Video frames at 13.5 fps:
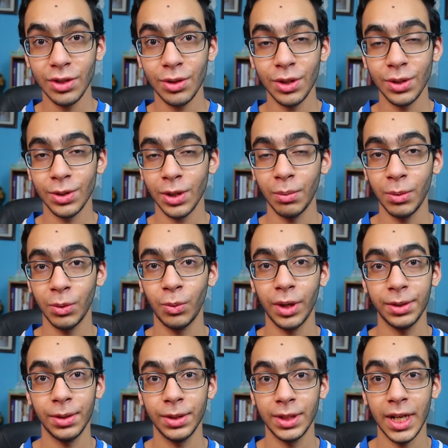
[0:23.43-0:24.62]
to determine
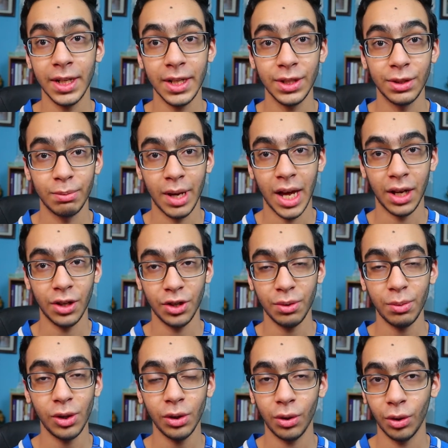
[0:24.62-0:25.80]
whether debt is
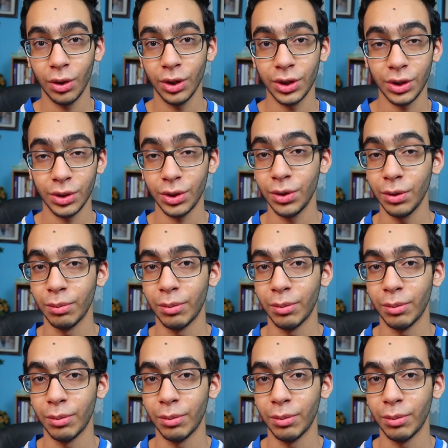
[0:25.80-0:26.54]
manageable or it's too